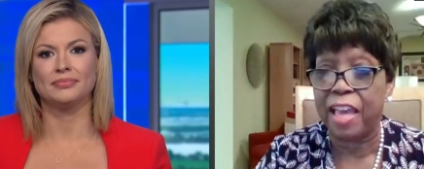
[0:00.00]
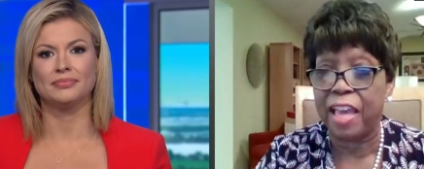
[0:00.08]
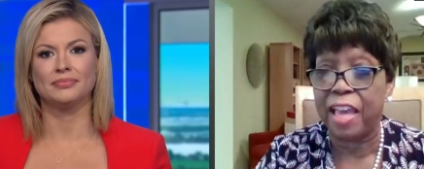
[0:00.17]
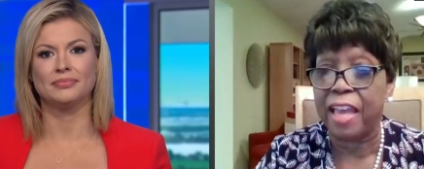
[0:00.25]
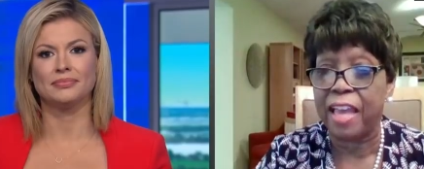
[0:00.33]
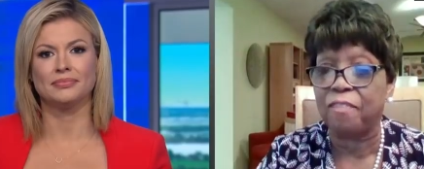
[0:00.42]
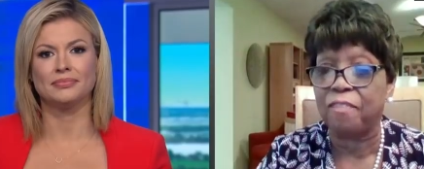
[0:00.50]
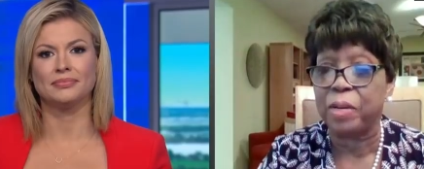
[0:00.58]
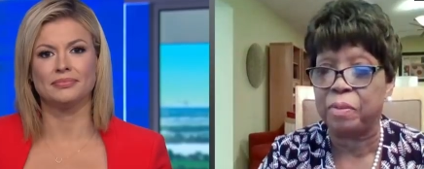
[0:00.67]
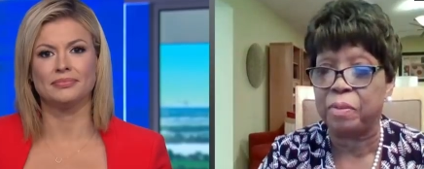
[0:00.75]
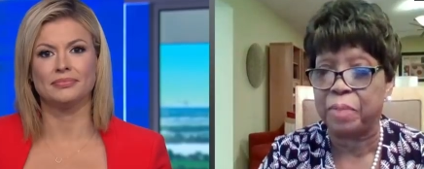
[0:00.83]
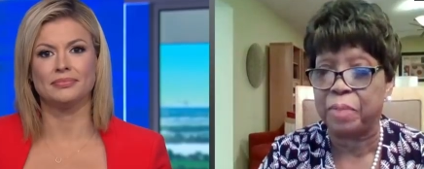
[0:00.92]
Speaker 1: and have
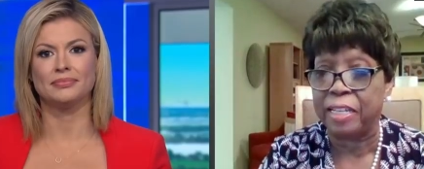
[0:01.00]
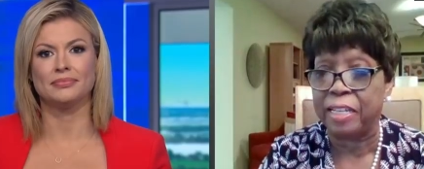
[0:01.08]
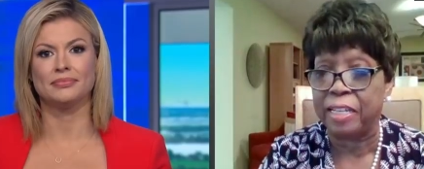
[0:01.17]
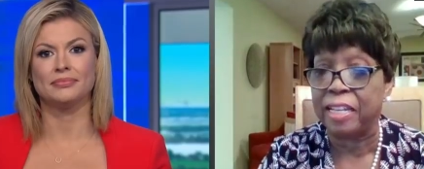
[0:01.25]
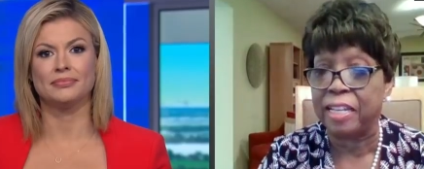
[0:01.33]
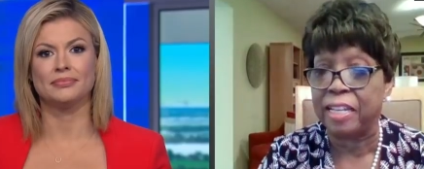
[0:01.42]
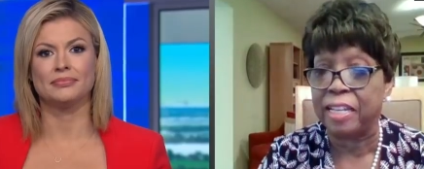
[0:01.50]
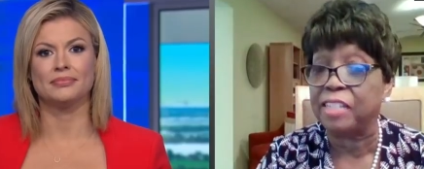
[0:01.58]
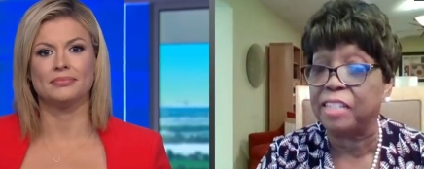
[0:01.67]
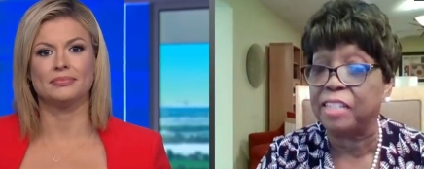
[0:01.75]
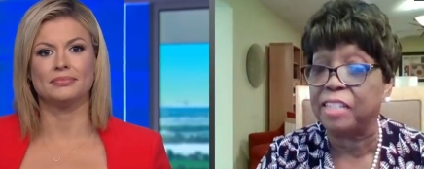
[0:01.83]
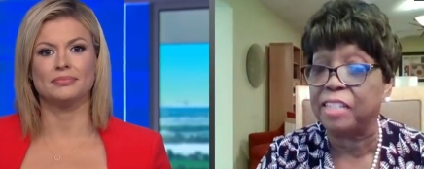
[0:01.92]
well being, as
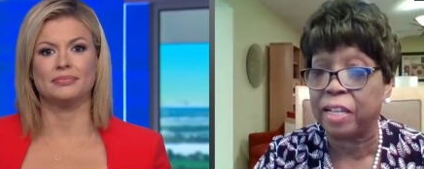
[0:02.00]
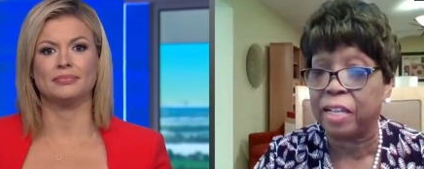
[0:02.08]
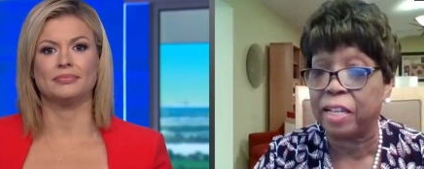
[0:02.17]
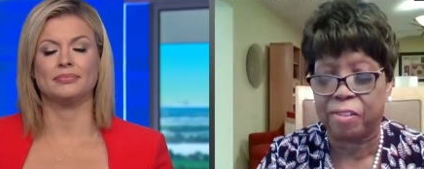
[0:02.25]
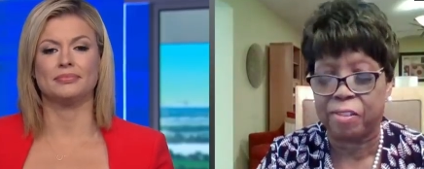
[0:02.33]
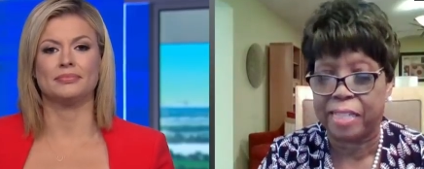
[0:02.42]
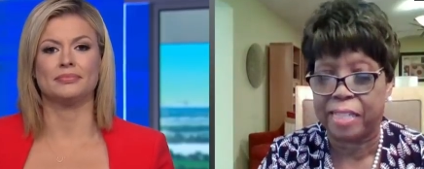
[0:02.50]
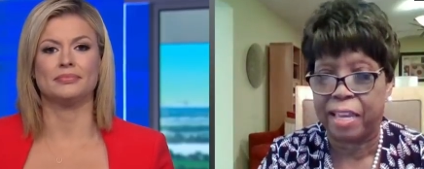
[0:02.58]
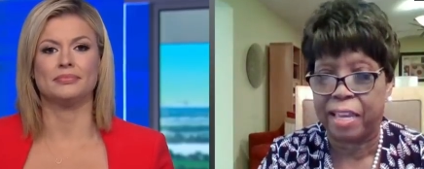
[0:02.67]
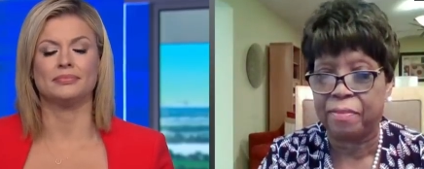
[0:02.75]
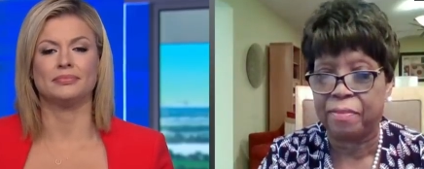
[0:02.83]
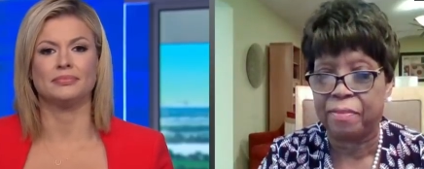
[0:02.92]
well as our staff.